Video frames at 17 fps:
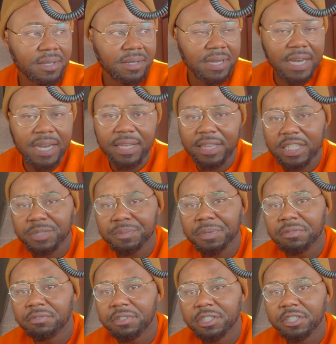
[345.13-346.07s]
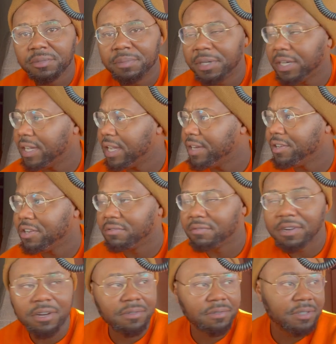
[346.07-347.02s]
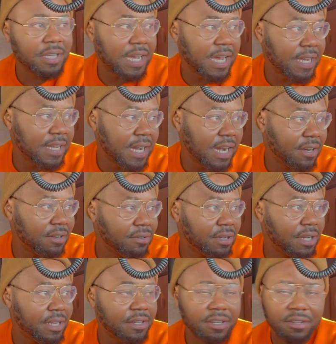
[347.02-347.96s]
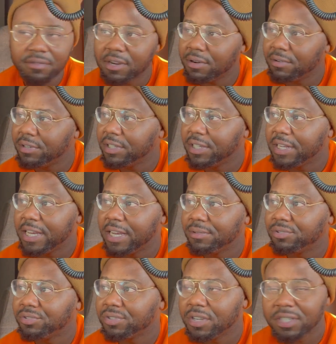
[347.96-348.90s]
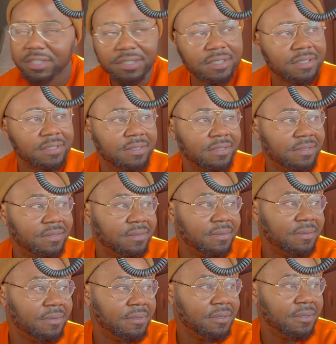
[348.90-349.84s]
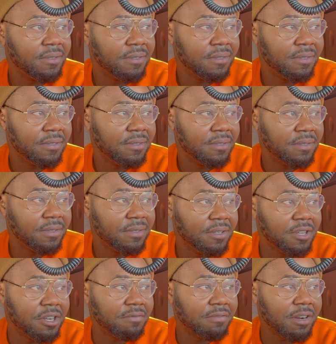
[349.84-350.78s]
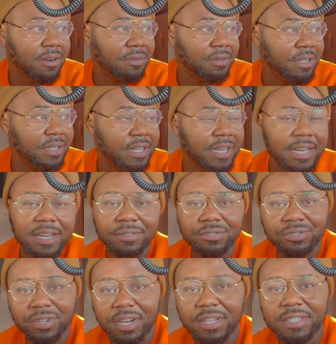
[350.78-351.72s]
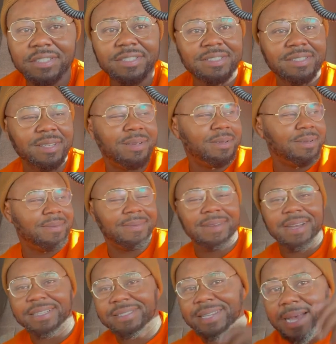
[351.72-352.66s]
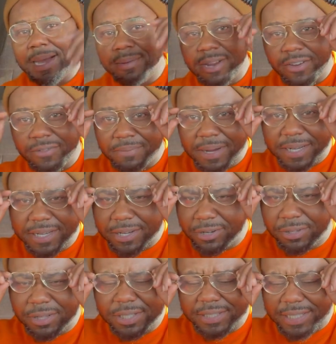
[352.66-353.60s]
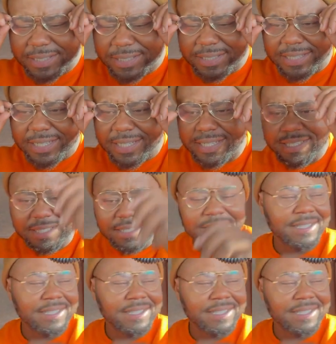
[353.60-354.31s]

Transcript: Hey, let's be real, man. Ain't nothing wrong with you. Hey, y'all know ain't nothing wrong with these damn trucks. Nothing wrong with these damn trucks. I topped off my coolant yesterday.